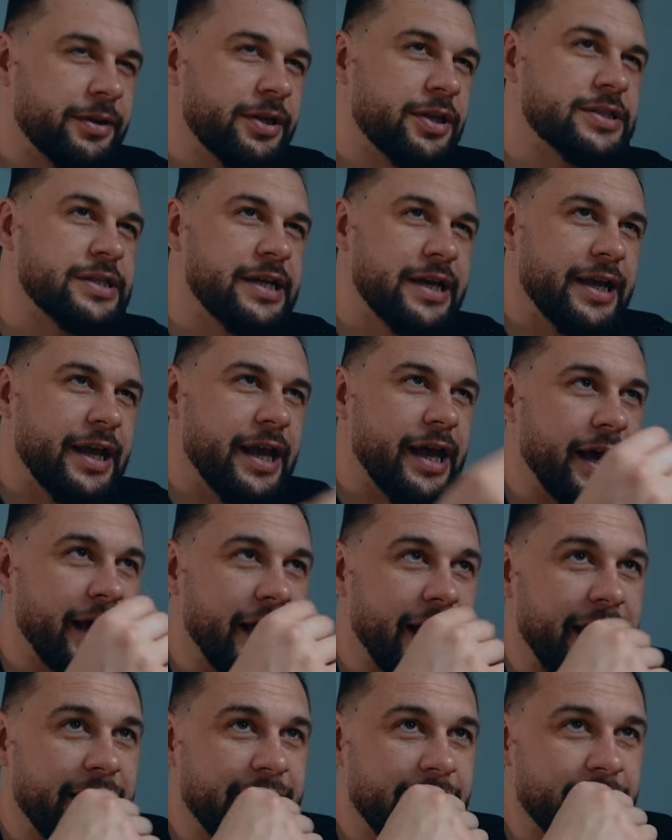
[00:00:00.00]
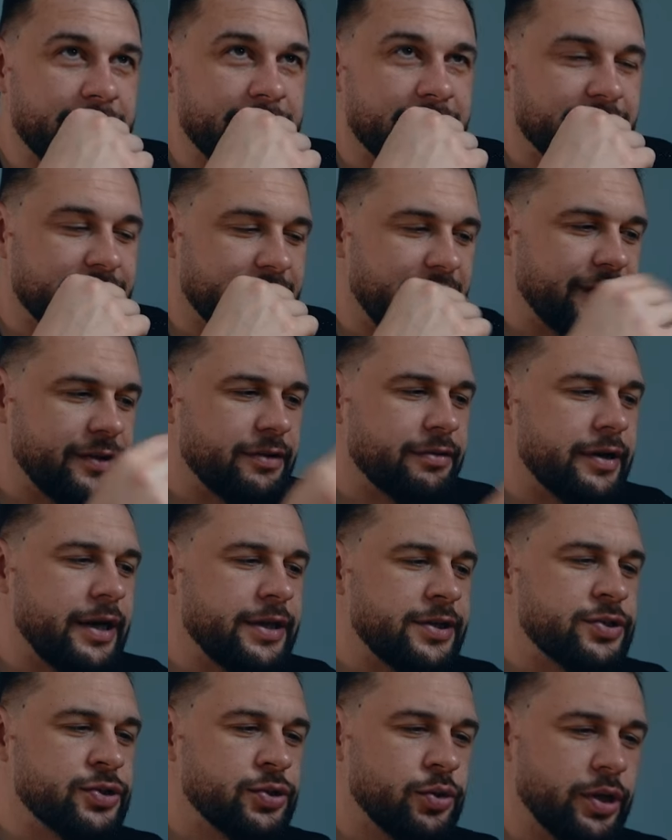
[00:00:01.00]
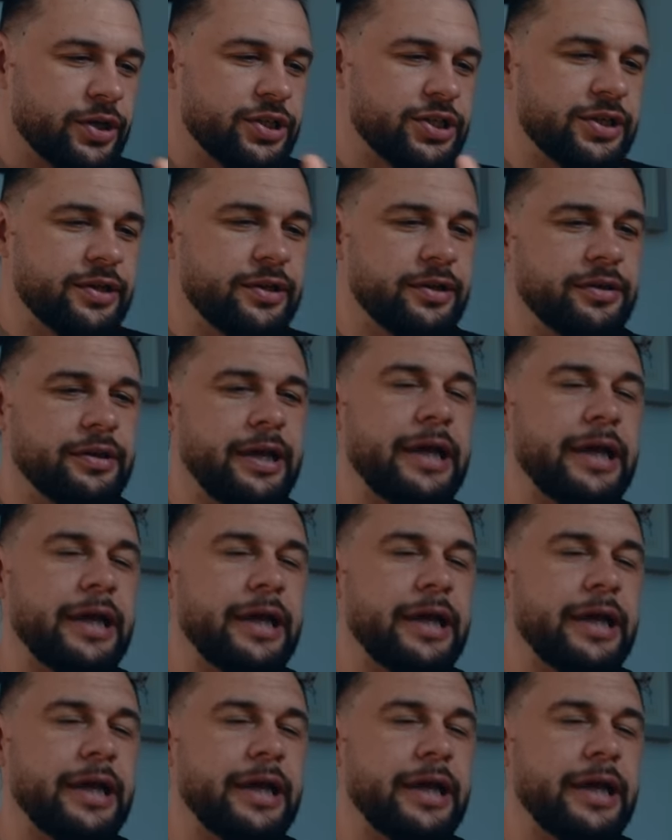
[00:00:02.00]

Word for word: Because uh, I know there are like there are writers who actually